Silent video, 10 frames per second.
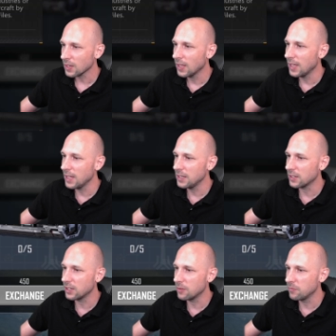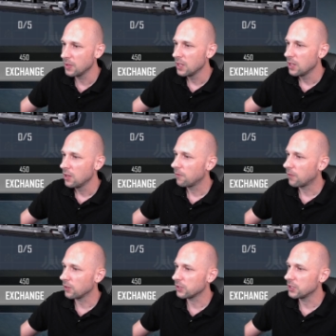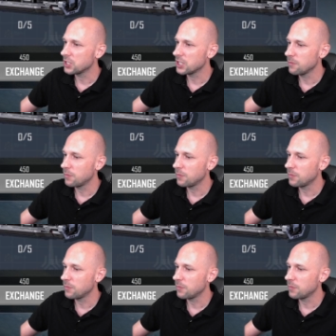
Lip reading: And for the ship